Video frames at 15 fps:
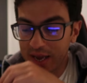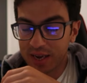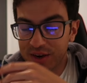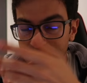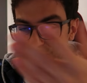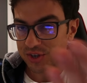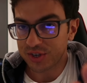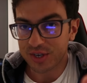hey,
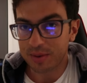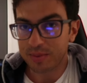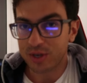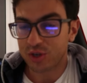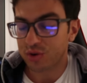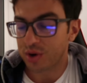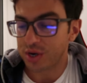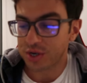can you just send me
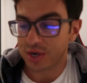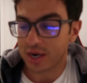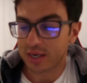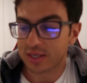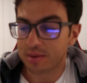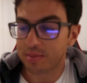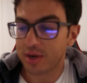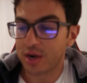a screenshot?
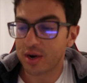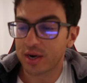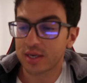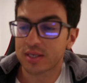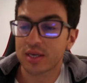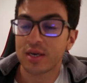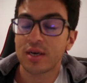Because I'm curious.